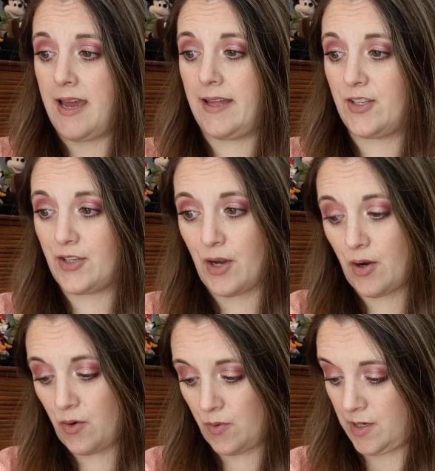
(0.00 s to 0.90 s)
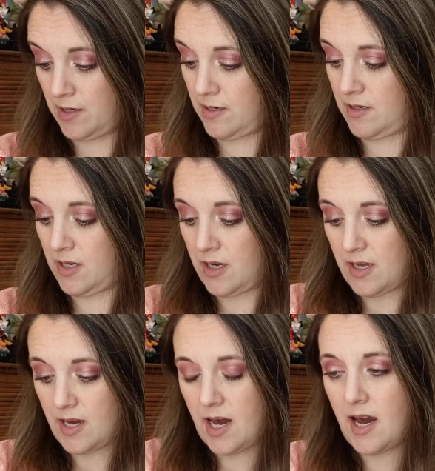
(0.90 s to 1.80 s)
And so
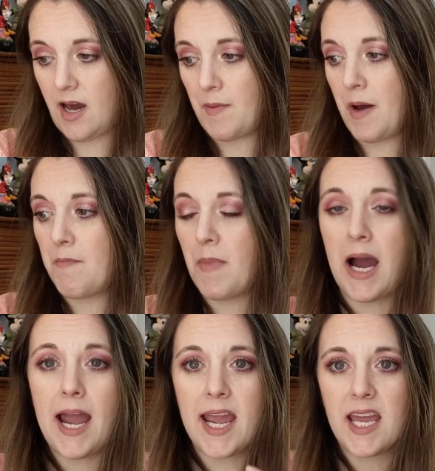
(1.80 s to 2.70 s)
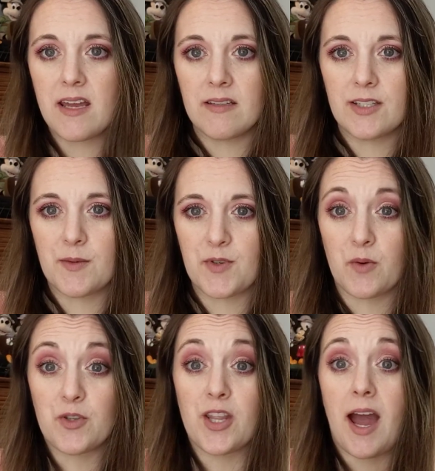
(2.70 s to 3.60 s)
my
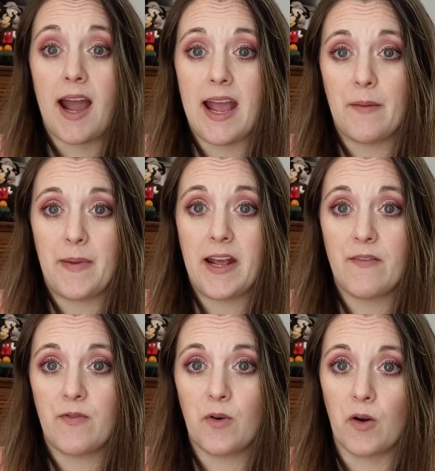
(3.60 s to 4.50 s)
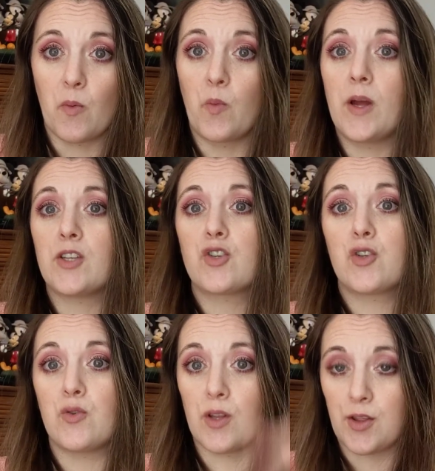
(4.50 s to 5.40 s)
subscription that I had paid for went
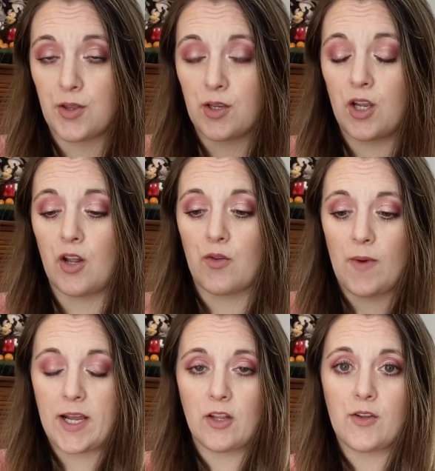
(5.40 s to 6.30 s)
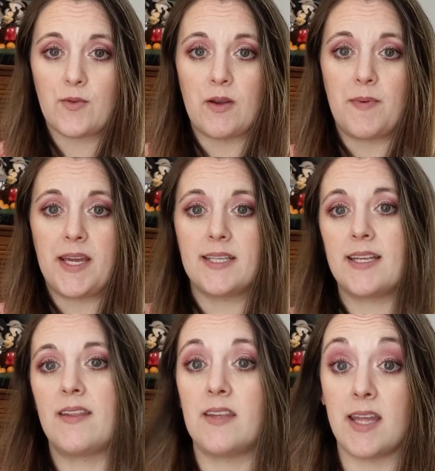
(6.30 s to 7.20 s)
to the, the regular
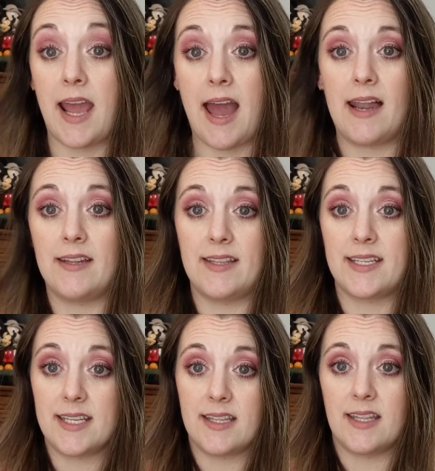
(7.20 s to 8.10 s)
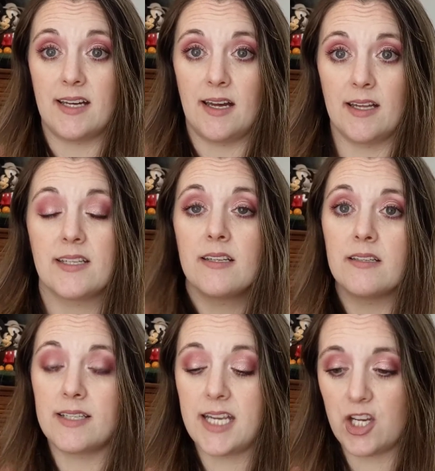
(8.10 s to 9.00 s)
3-piece, and then they added the
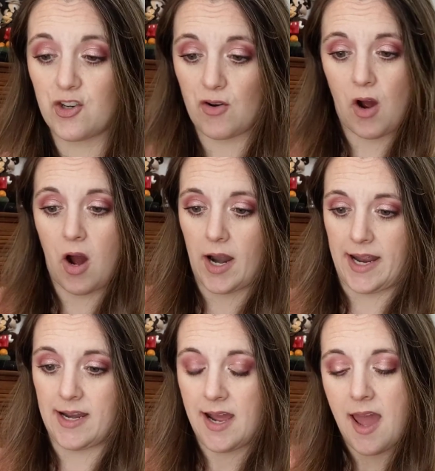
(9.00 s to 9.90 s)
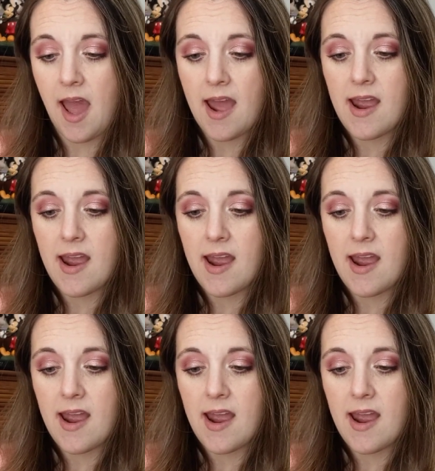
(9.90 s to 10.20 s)
t-shirt on it.